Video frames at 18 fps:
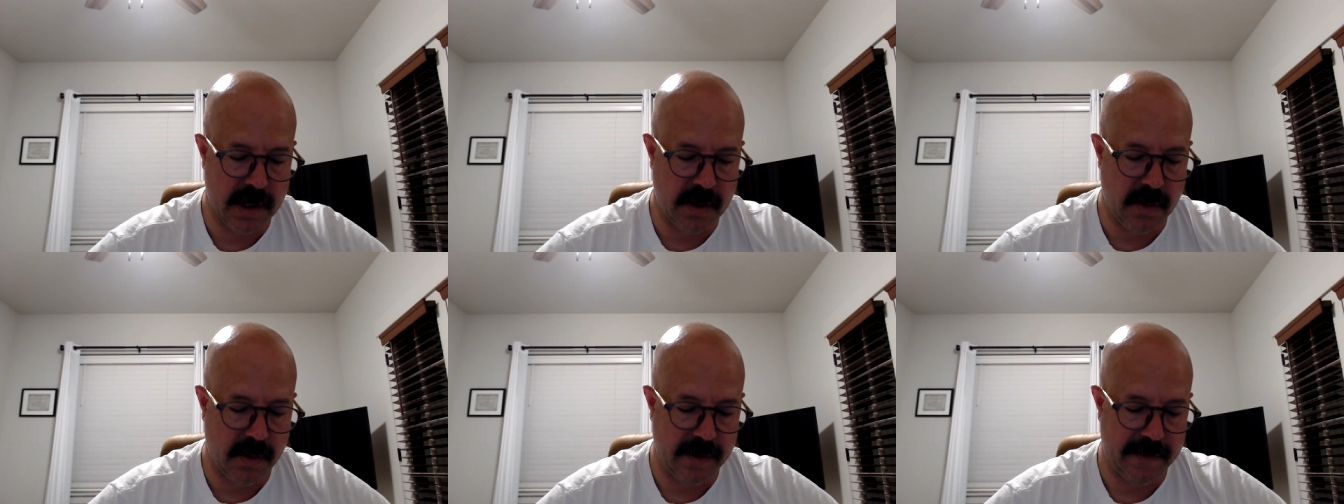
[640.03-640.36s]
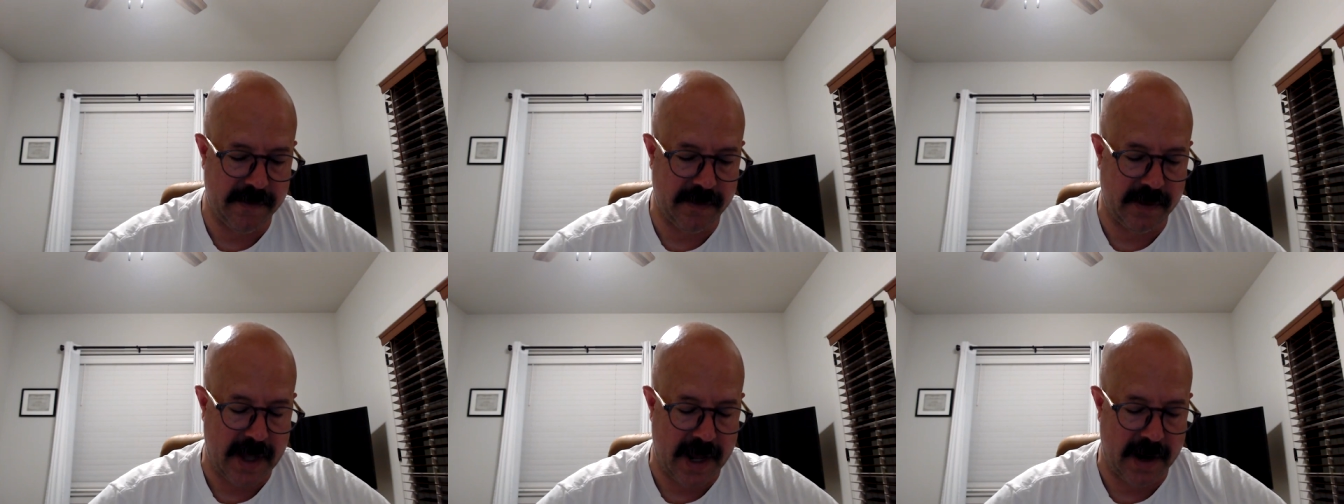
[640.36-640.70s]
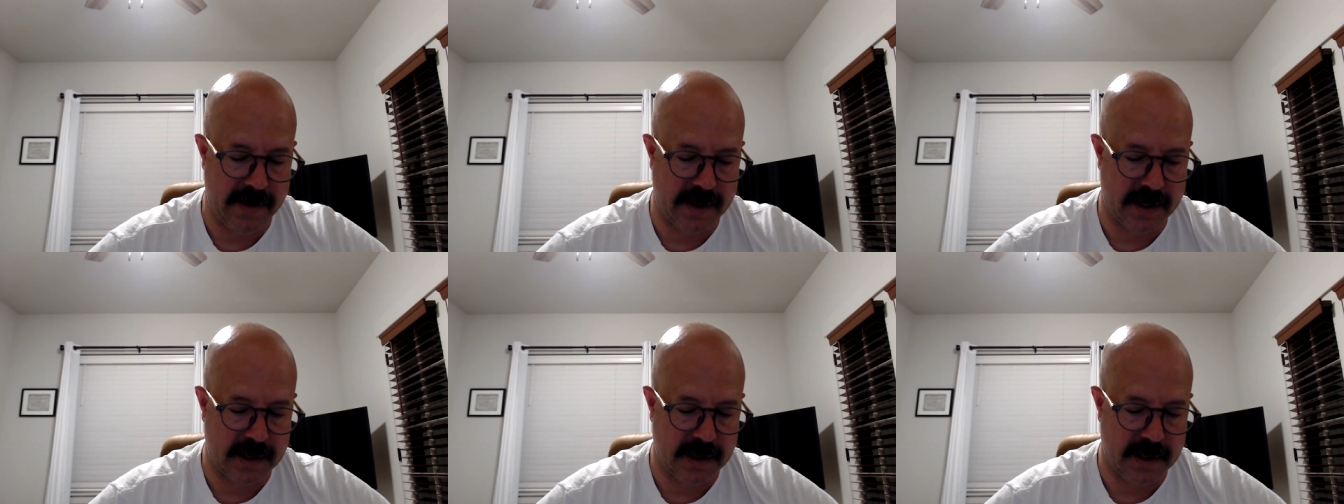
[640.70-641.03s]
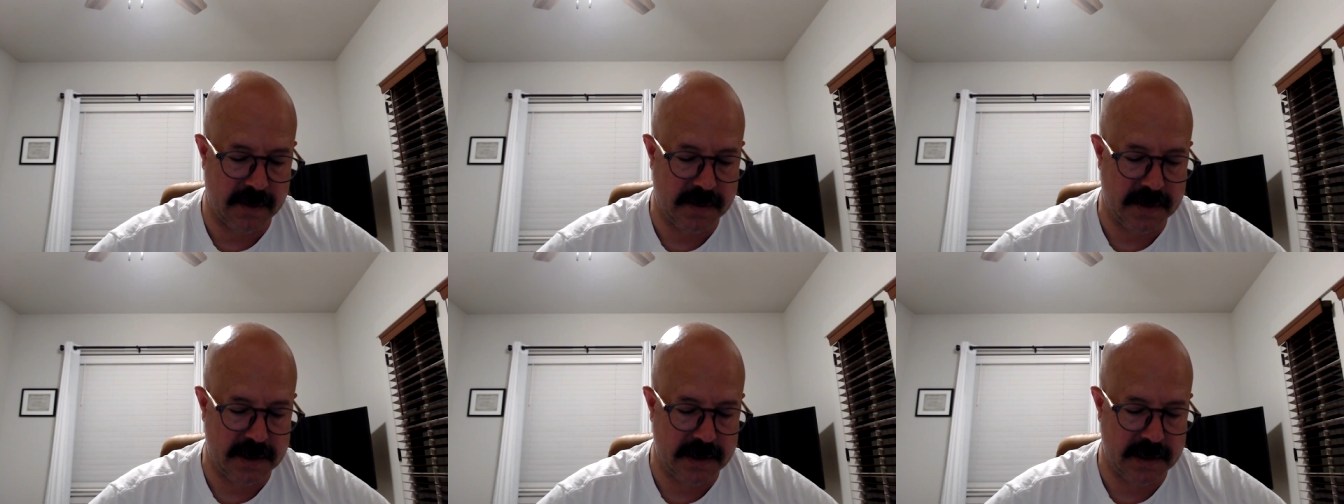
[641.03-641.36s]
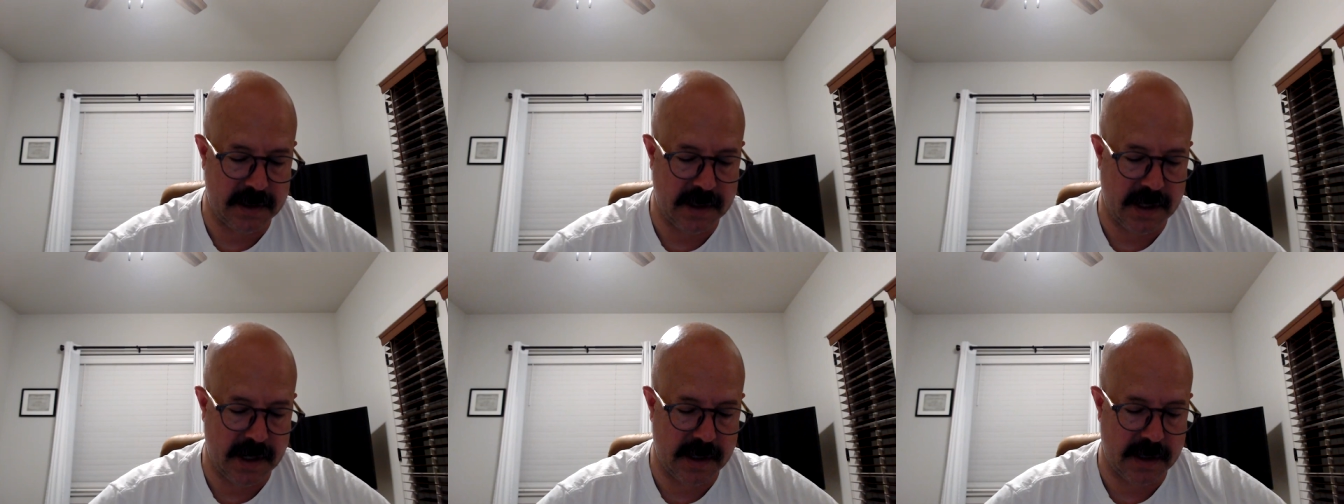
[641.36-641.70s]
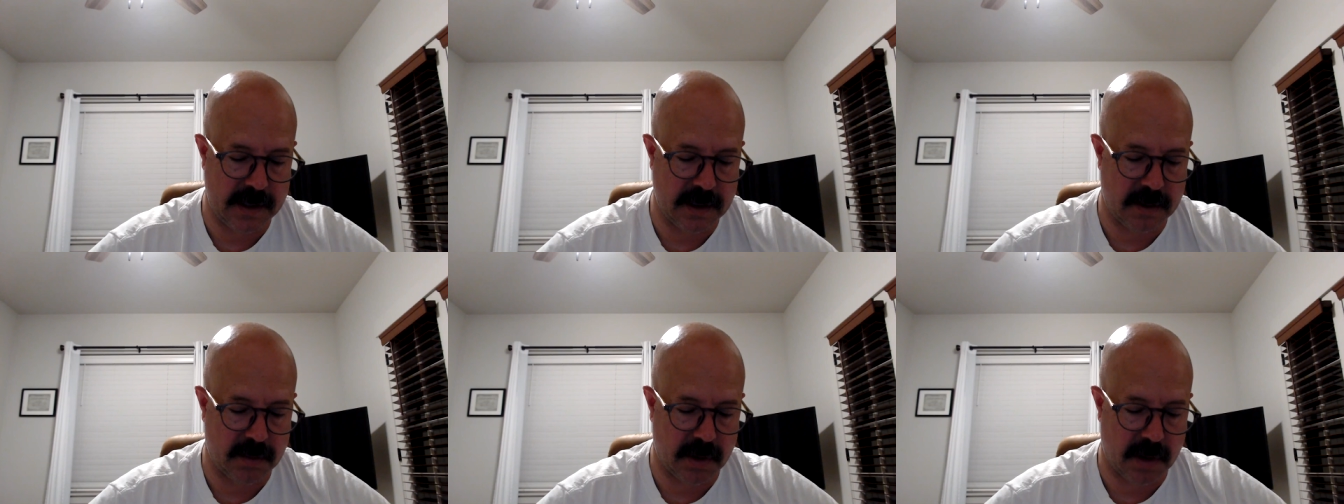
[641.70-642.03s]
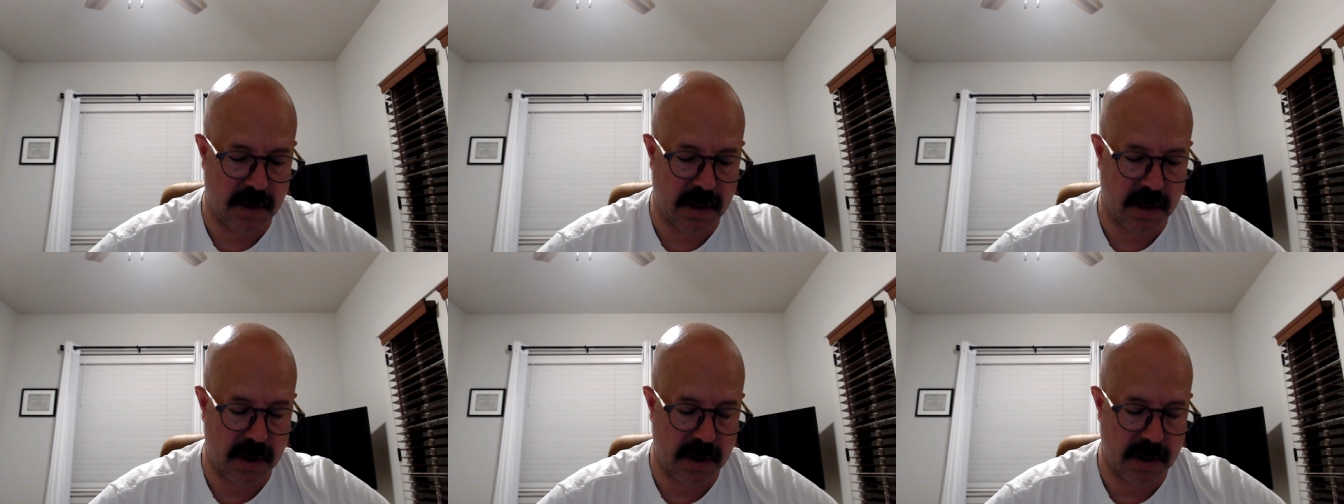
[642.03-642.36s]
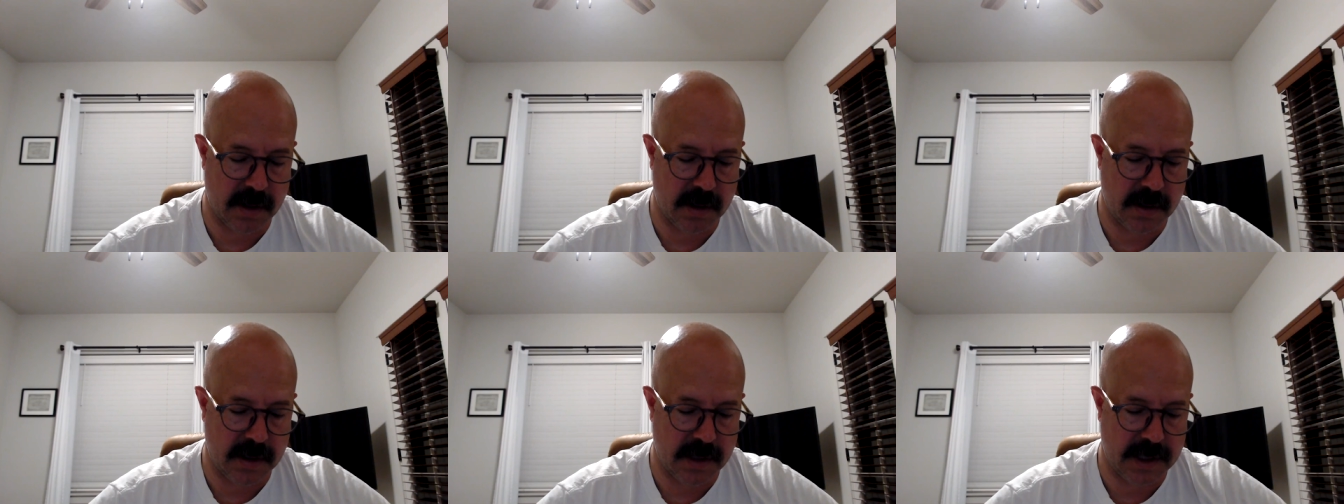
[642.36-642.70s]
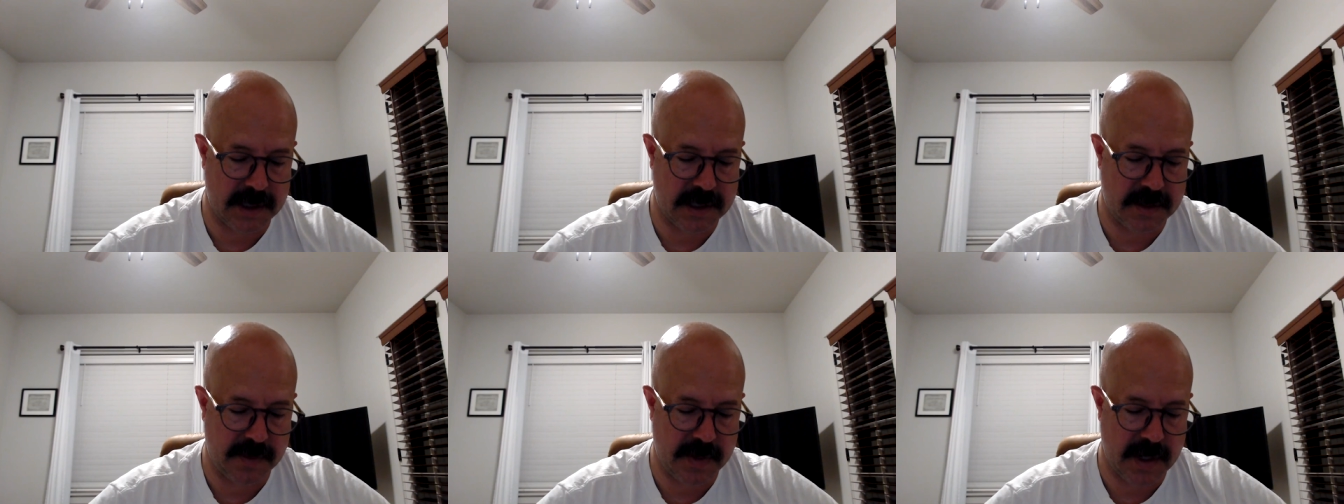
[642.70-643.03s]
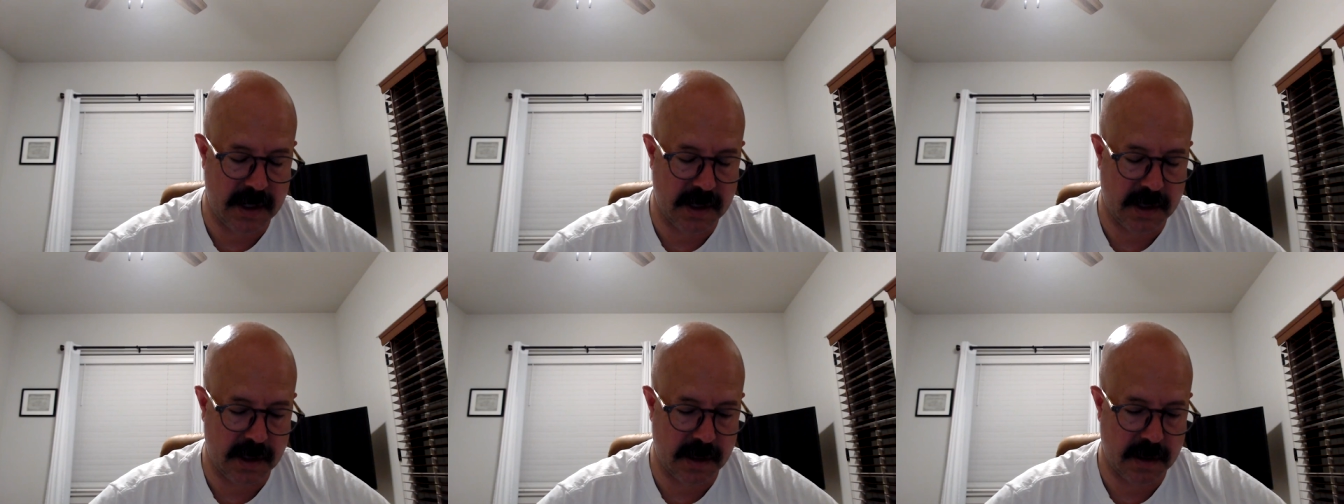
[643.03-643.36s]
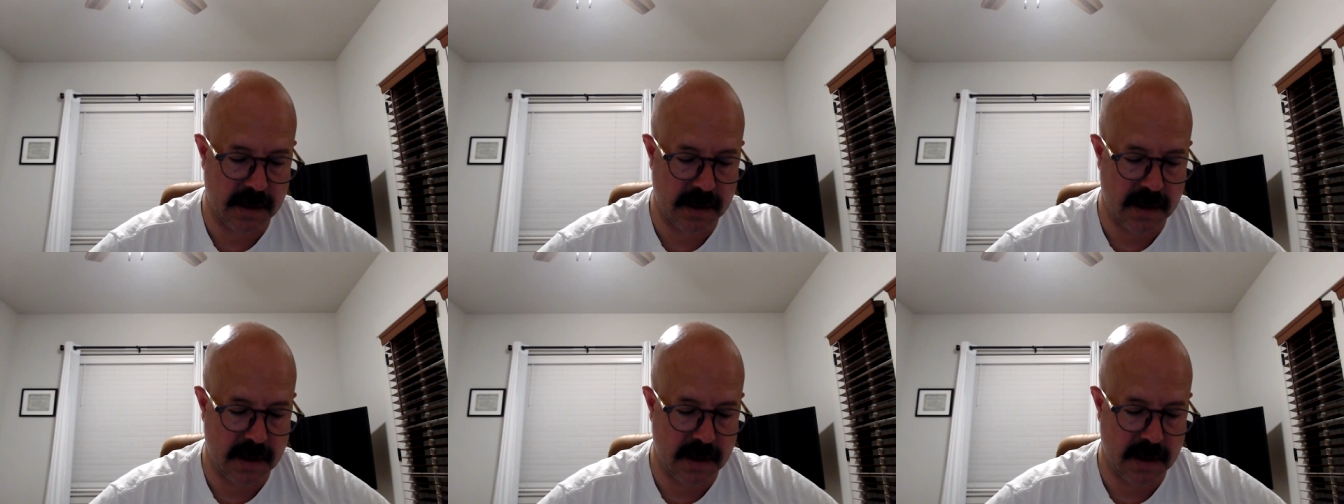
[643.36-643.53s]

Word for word: With flattering lips and a double heart they speak.